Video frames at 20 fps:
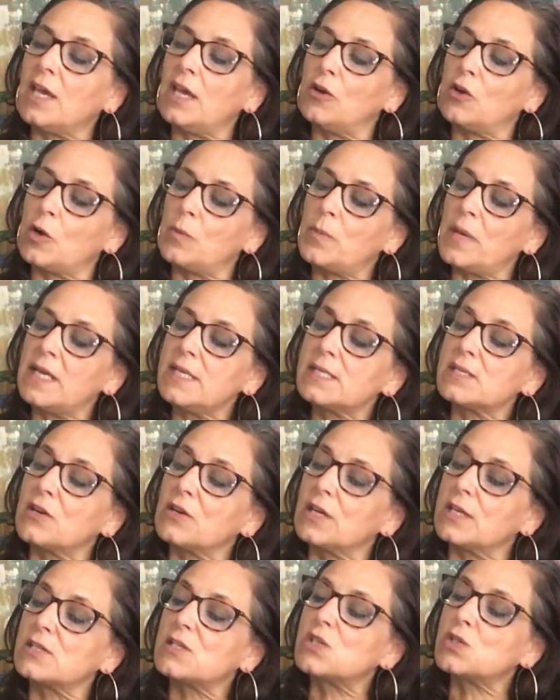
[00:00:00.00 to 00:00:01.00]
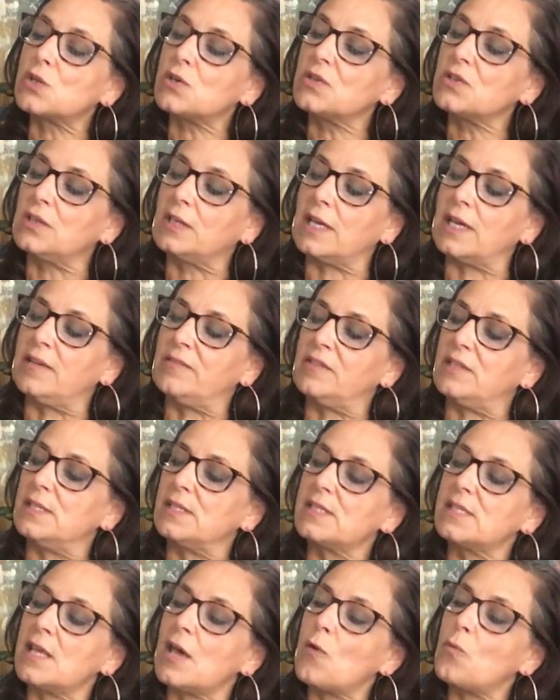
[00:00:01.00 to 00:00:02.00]
and are based on external
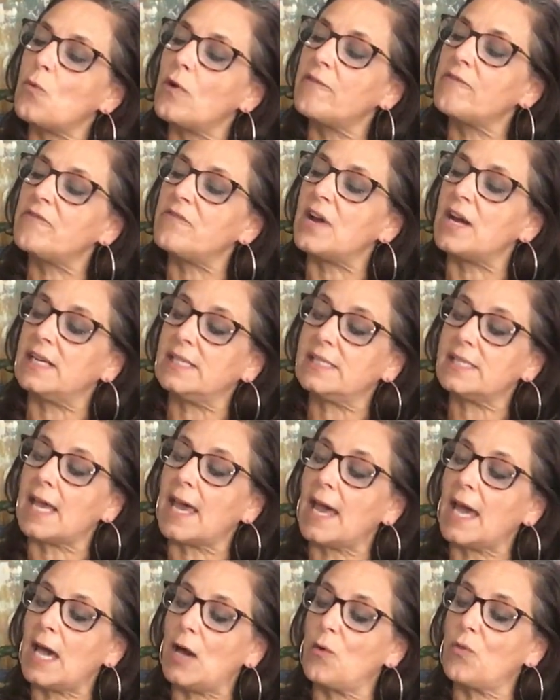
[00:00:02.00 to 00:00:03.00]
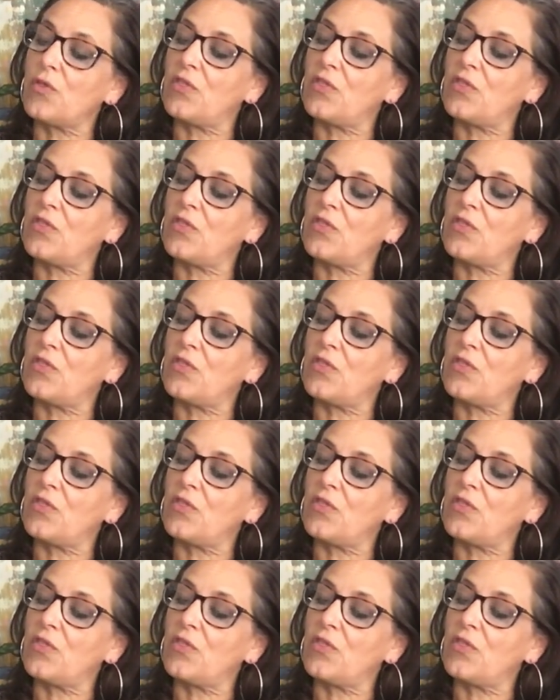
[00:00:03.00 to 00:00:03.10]
evidence that one finds out